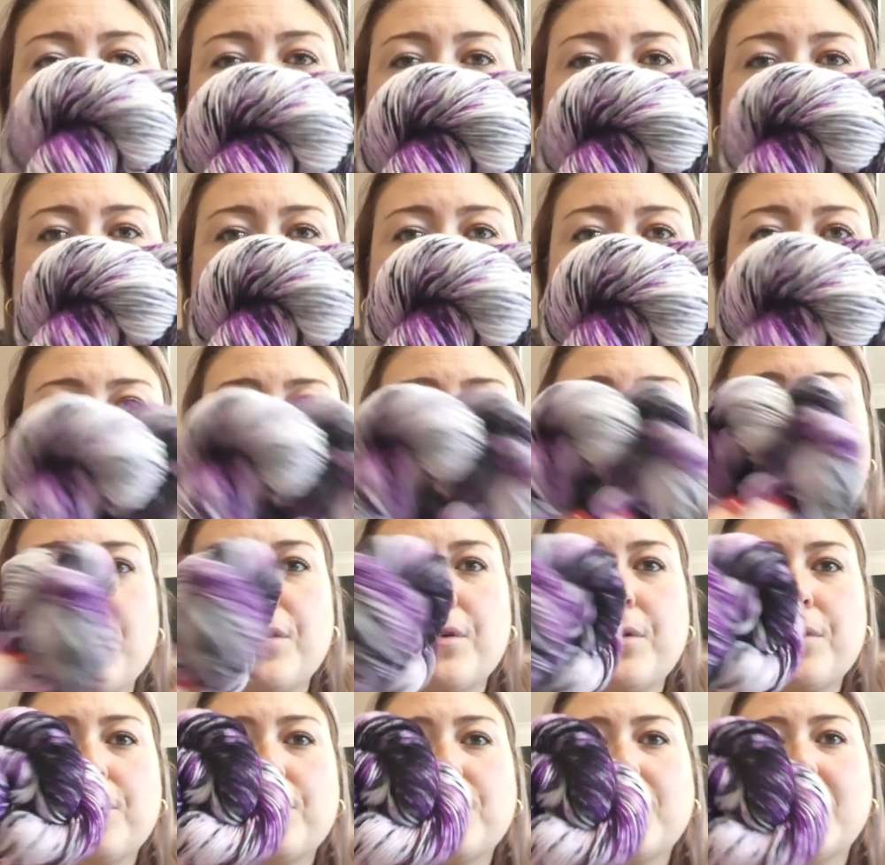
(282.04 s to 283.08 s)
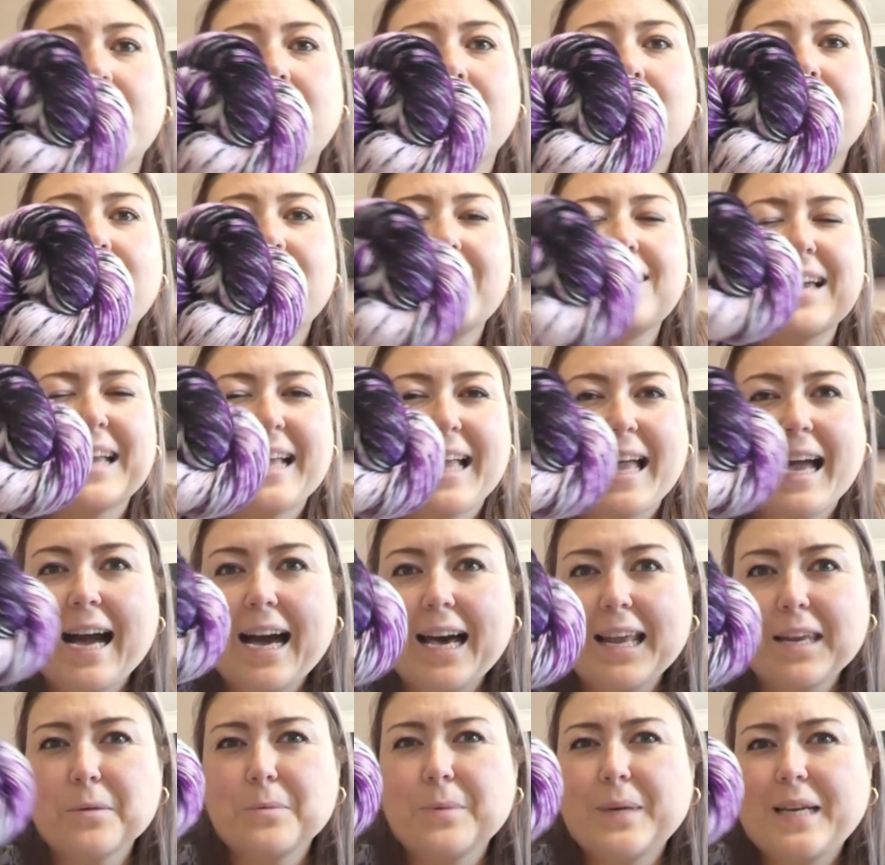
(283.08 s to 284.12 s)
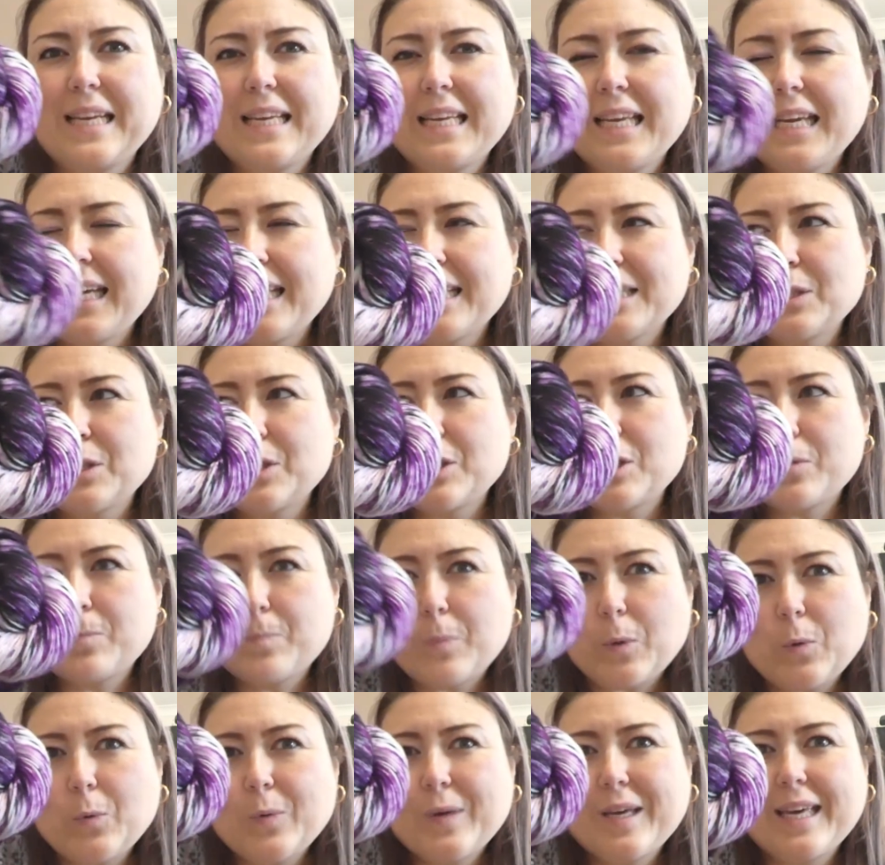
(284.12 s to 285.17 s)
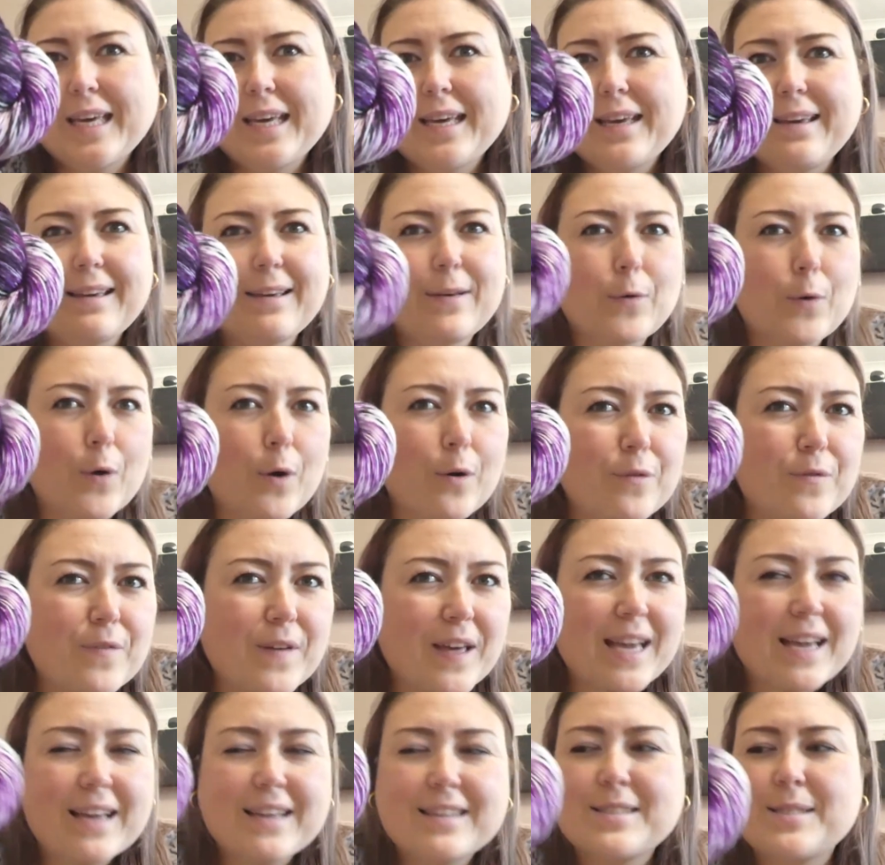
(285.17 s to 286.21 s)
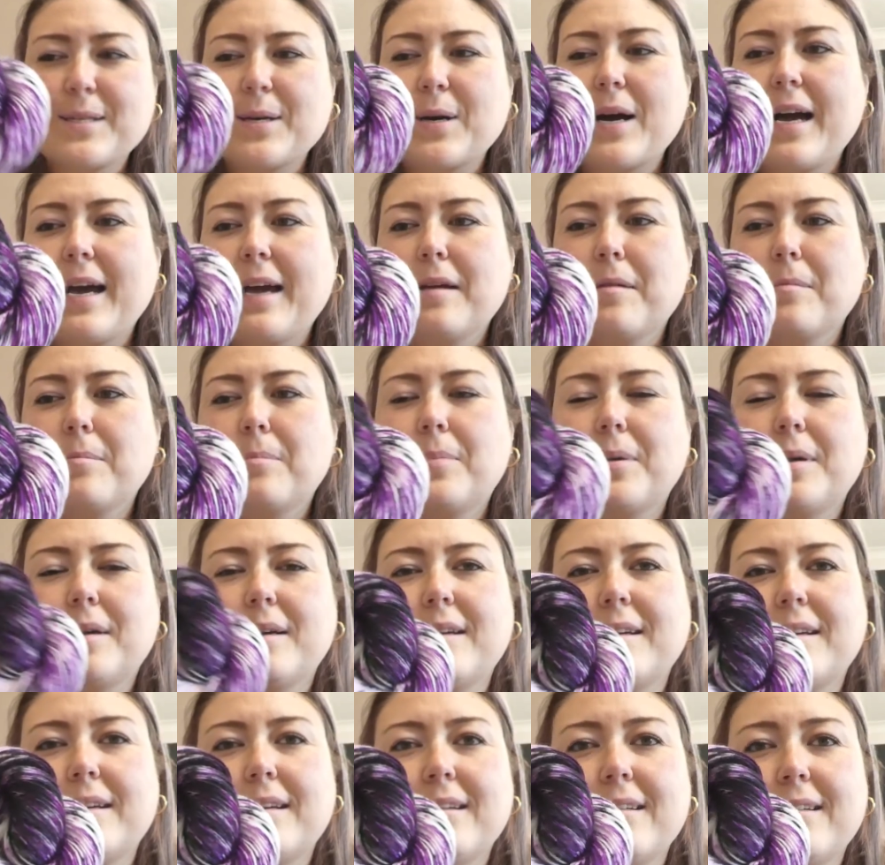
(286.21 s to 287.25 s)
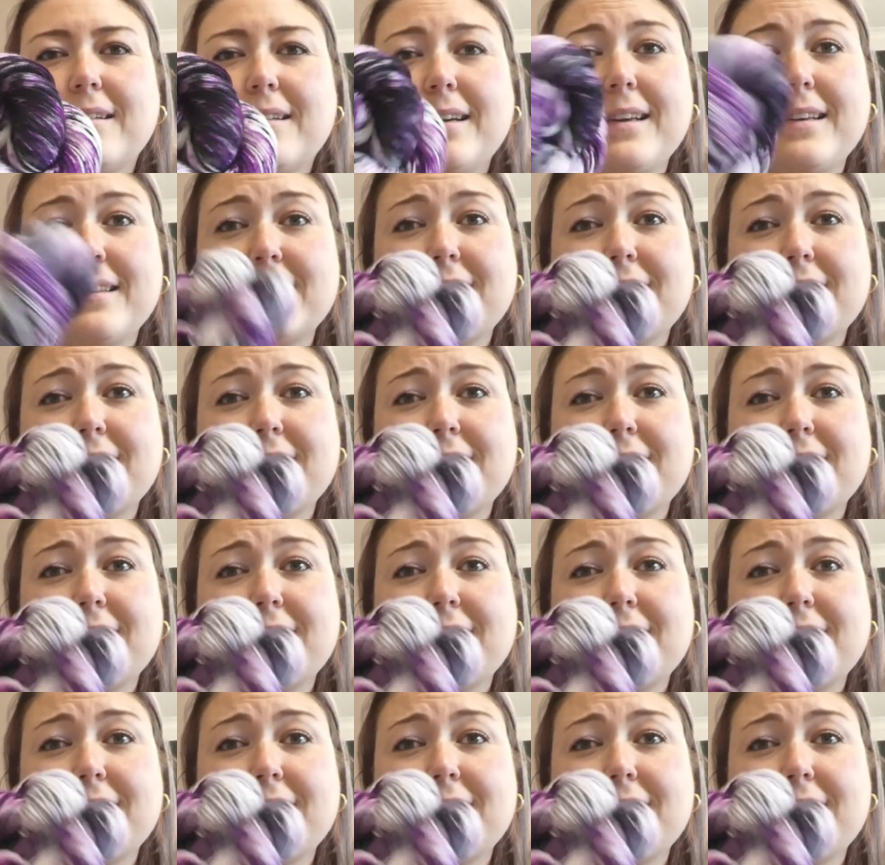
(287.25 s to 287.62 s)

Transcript: is so like Halloweeny and spooky gothic type it